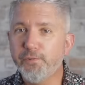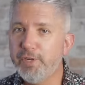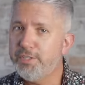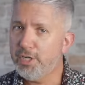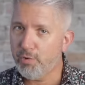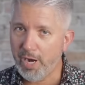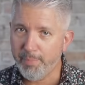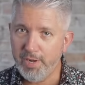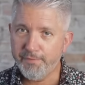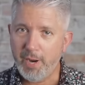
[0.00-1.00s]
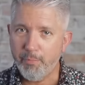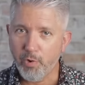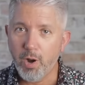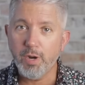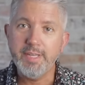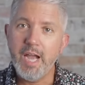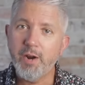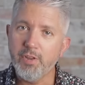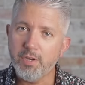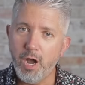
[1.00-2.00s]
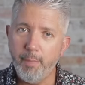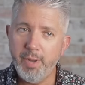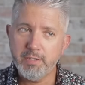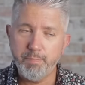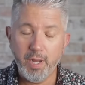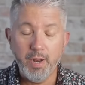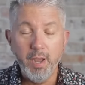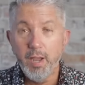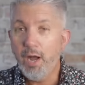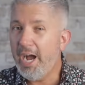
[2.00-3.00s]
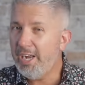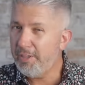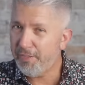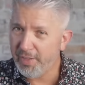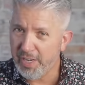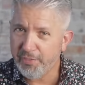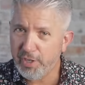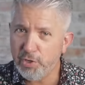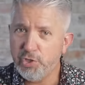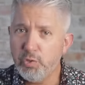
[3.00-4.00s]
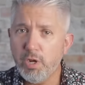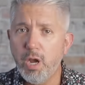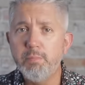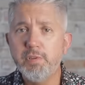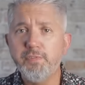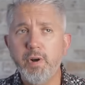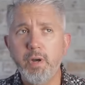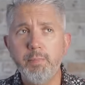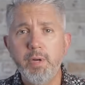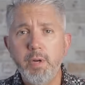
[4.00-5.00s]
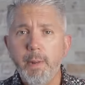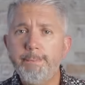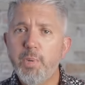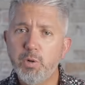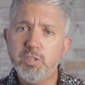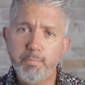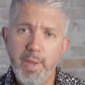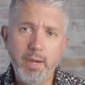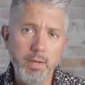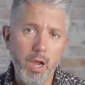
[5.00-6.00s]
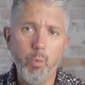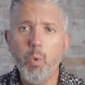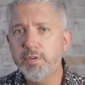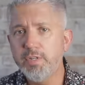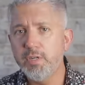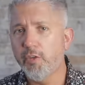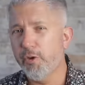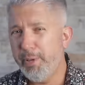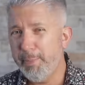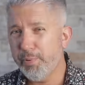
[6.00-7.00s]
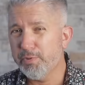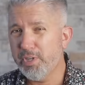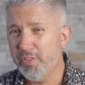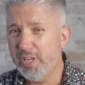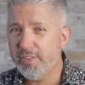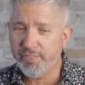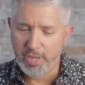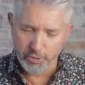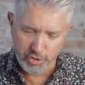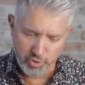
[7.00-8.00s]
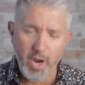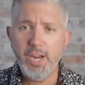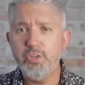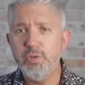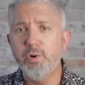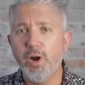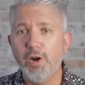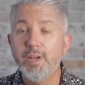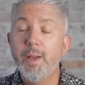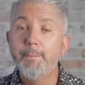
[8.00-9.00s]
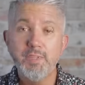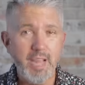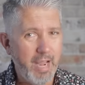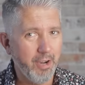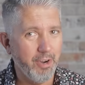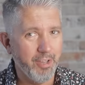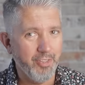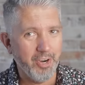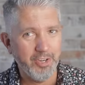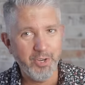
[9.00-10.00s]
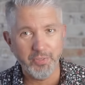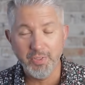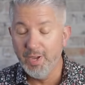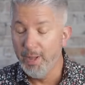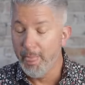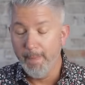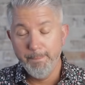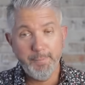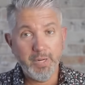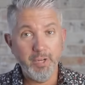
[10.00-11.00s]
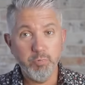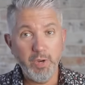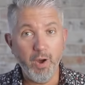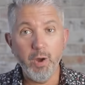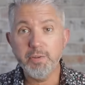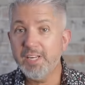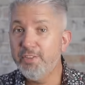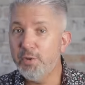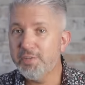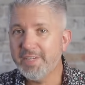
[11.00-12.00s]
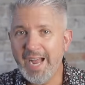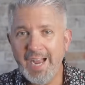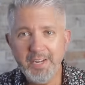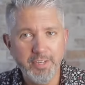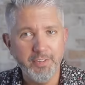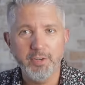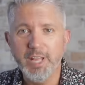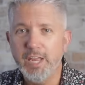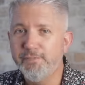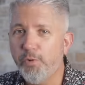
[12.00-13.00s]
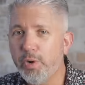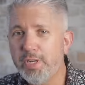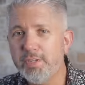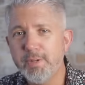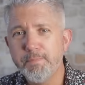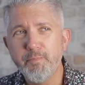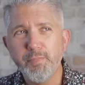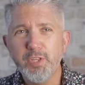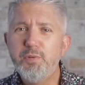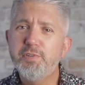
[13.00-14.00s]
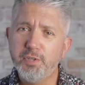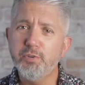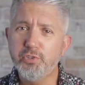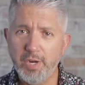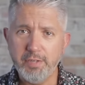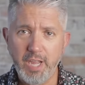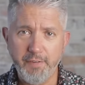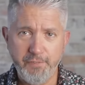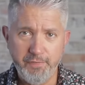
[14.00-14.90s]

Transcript: free to correct me if I'm wrong down in the comments, but I think the issue comes from most men not wanting other people to think that they're trying too hard to hang on to their youth. Because we've all seen those guys in their late 40s who still dress like